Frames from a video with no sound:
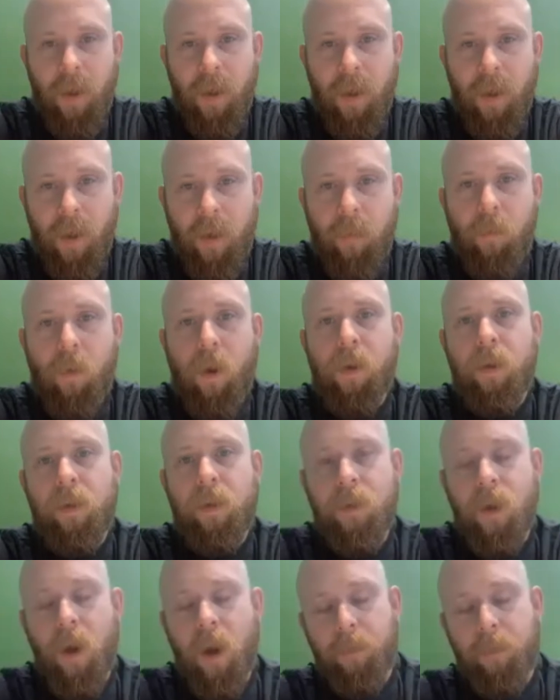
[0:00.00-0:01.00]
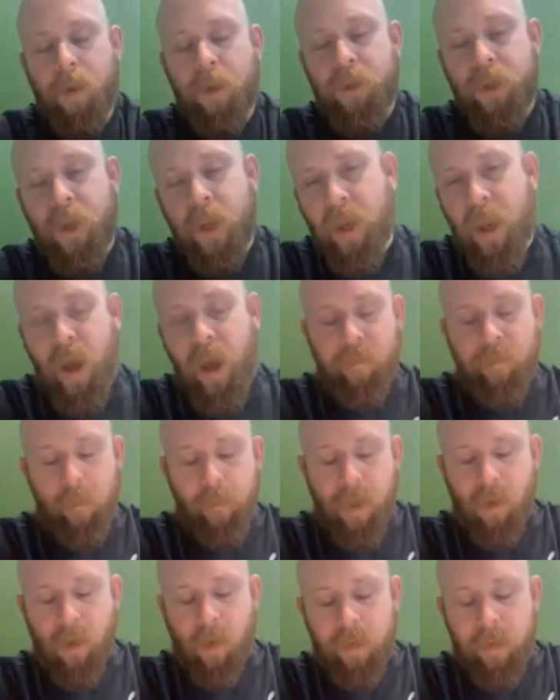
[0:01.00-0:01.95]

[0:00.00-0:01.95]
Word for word: Rhonda. No, I appreciate you having me on.